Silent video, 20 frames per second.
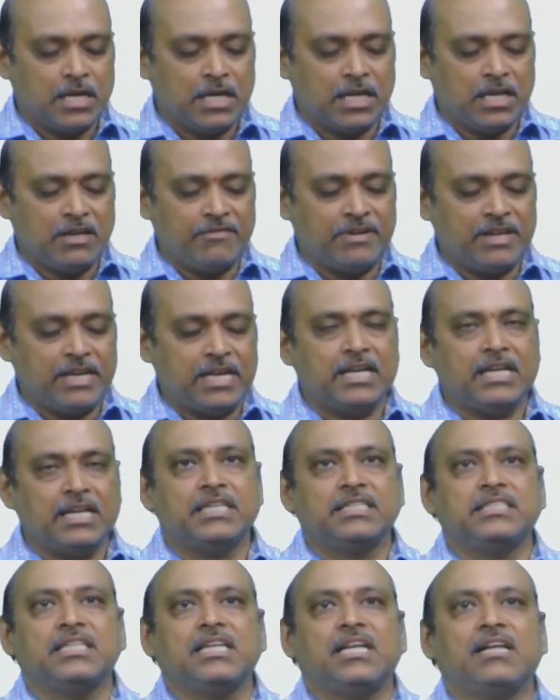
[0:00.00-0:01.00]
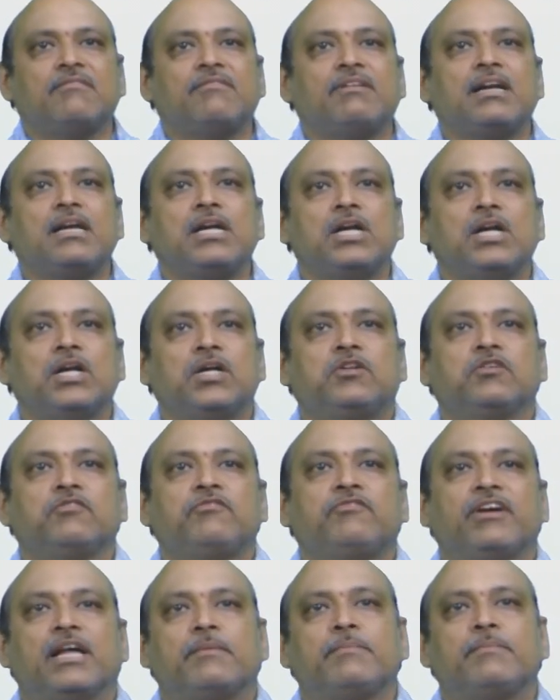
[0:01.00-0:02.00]
given energy level to
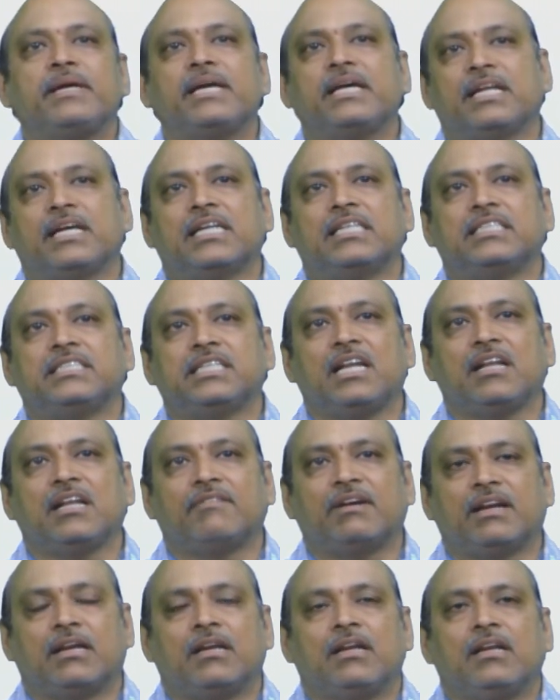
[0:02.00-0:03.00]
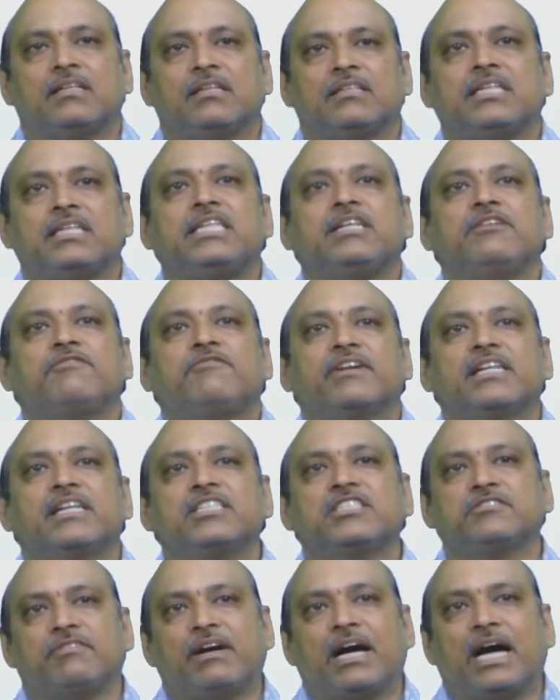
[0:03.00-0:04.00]
Fermi energy level, the
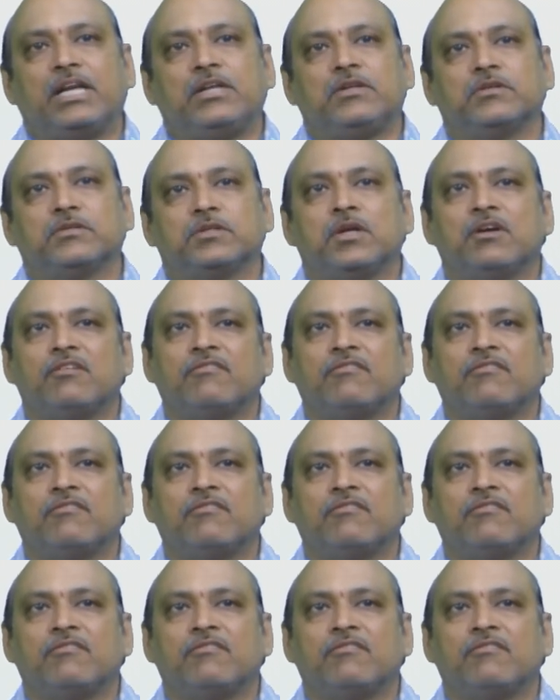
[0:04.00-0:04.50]
difference value.